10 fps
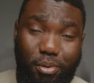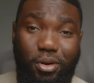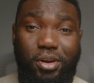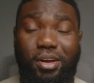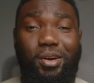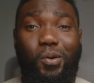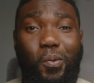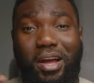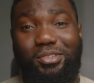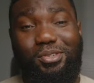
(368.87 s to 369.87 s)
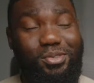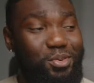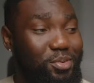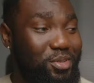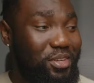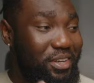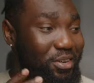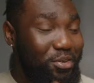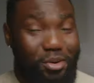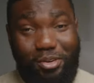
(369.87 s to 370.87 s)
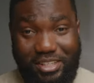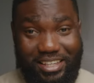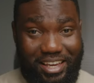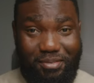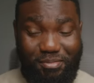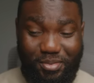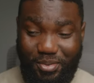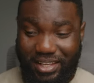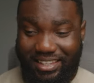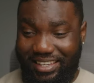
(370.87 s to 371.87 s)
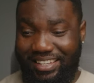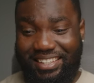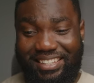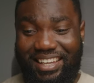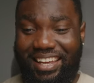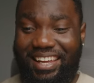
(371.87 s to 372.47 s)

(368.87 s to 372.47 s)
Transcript: But what I just know was Godox came with these